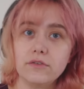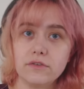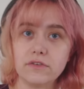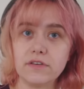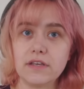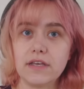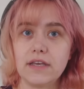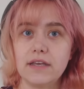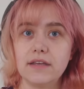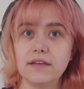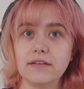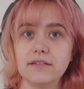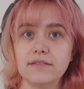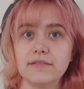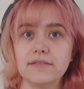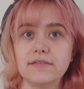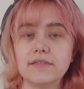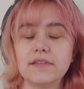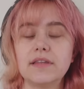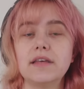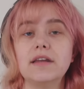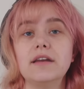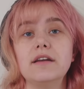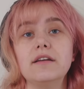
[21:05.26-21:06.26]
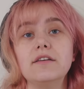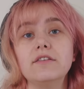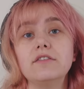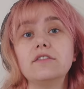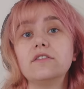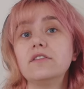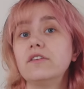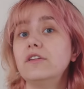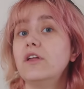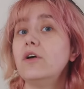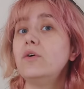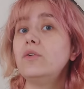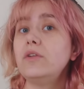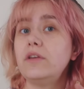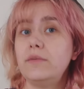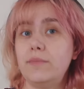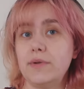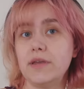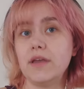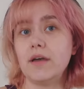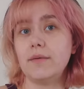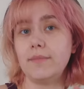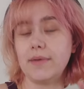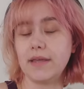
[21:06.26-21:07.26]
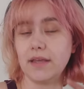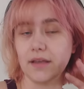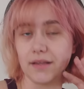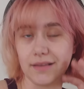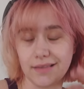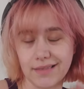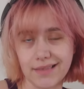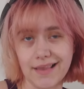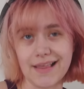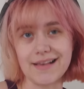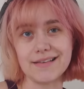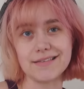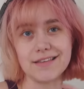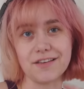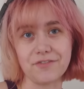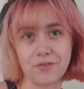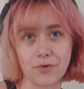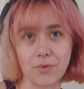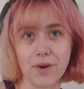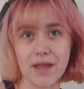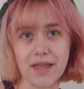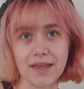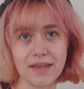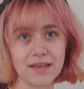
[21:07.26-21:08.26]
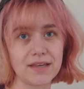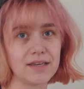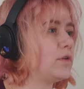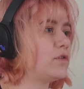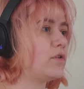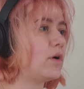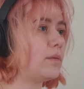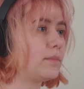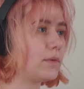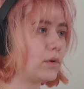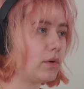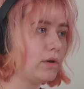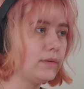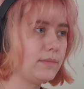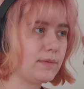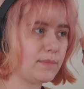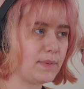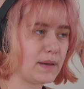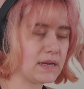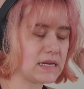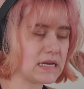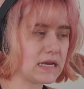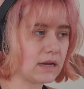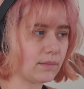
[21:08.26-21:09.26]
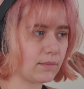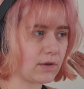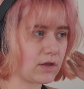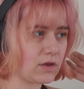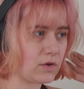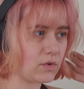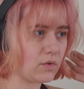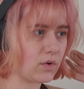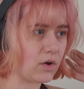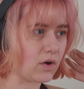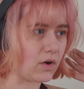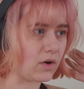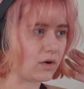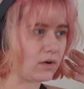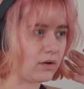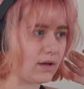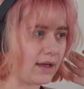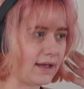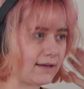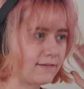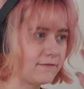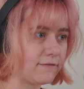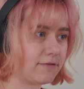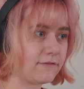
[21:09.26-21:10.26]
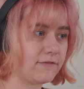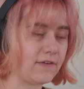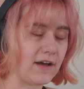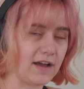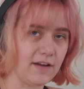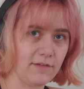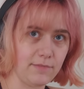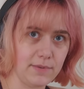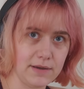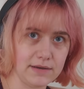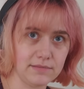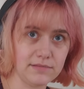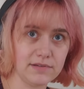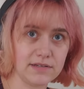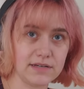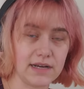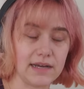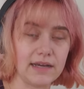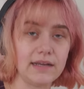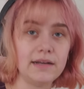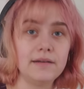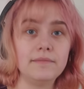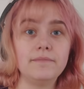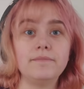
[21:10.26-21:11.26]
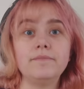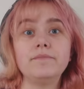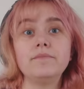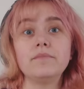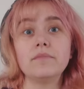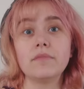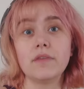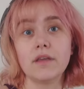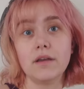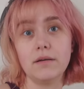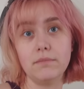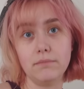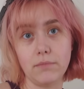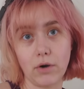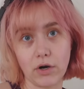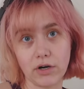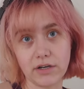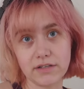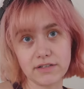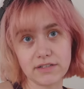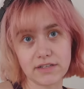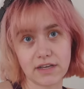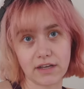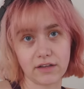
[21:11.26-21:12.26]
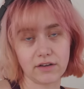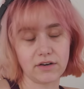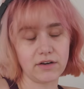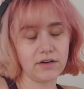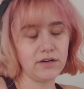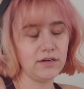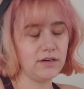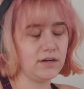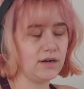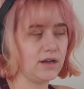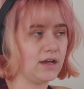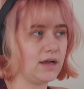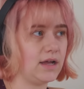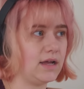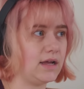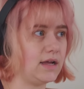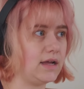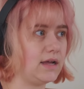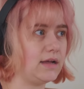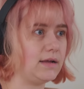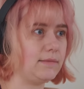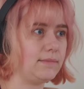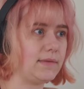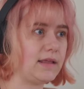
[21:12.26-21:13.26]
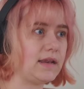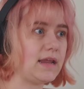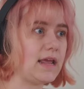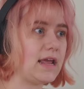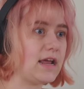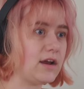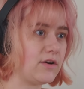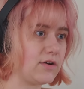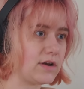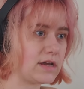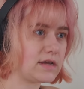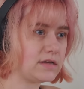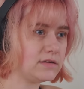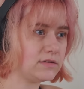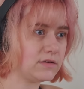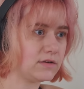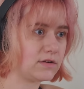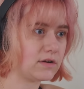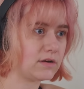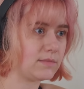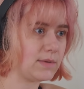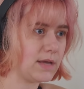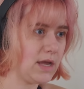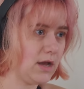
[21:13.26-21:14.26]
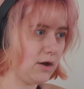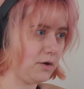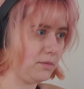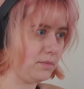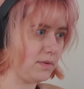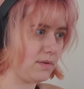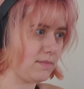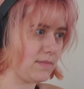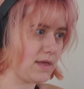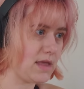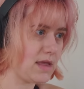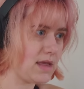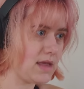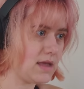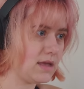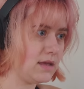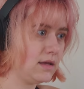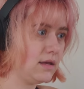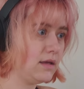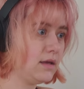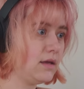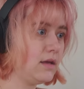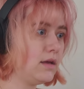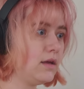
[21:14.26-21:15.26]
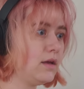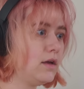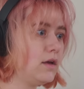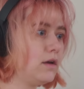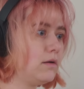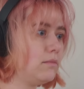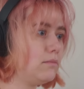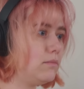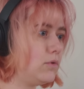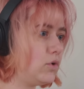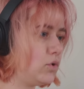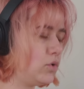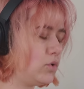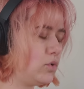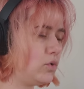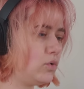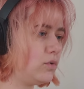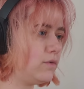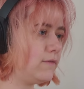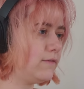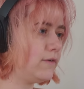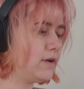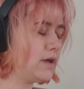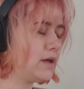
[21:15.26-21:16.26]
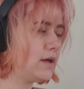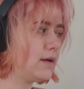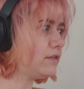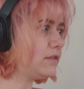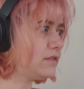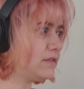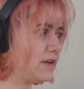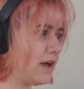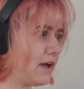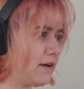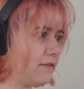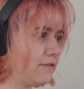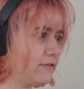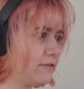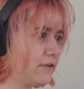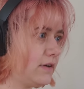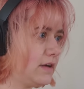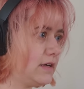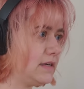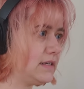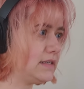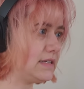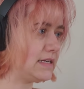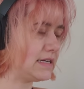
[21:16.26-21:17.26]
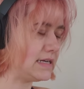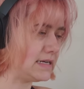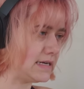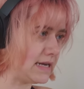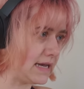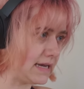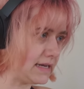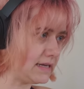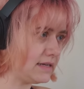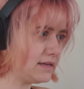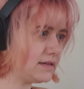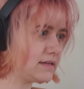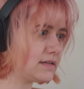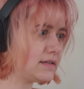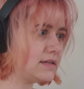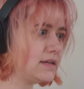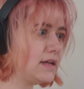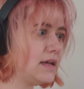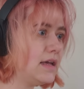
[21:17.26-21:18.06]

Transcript: see that it is slowly becoming less of a wreck. So I'm going to be picking up my U-Haul at 5 p.m. tonight. Martin Sailor um, and Aries are going to be helping me move stuff tonight.